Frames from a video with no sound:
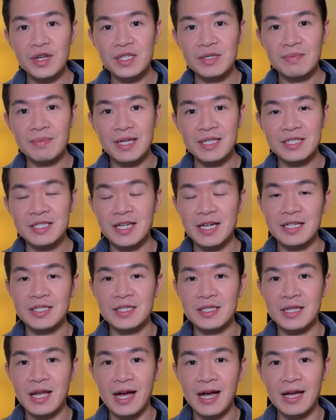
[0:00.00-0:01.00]
men's size
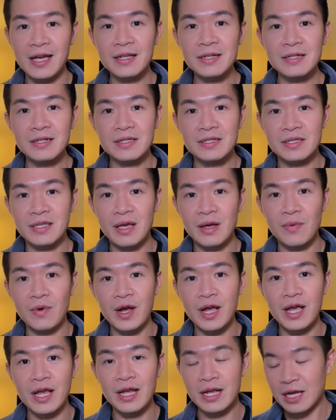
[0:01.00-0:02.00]
9, they
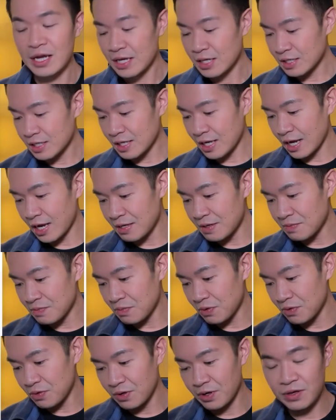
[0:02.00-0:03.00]
weigh
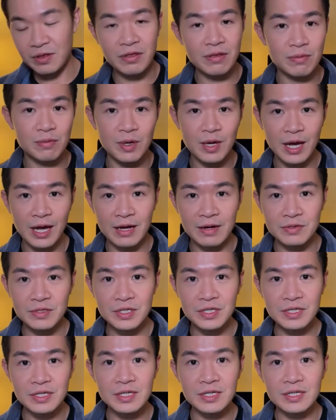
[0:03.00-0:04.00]
10.3
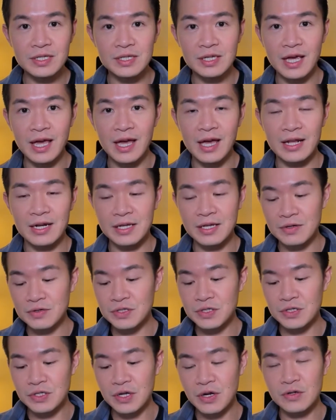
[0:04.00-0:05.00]
ounces and heel
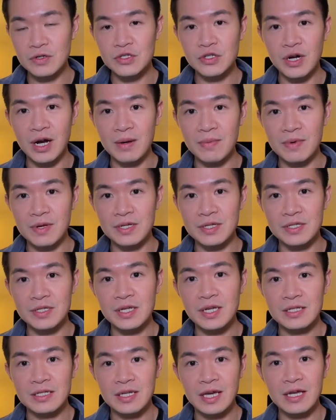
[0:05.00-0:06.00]
to toe drop is
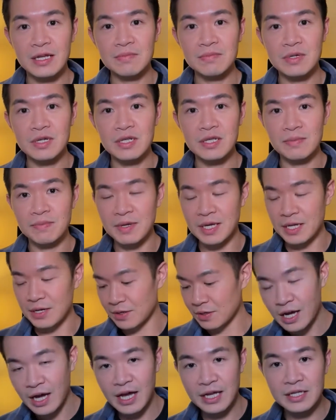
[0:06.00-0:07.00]
10
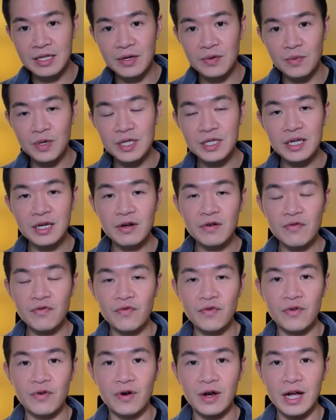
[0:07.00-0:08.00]
millimeters and they retail
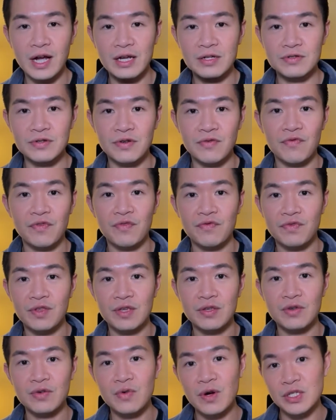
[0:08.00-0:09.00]
for
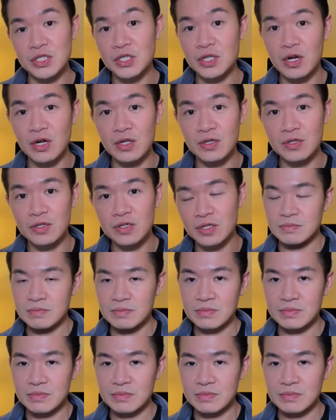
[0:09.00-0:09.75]
$150 US.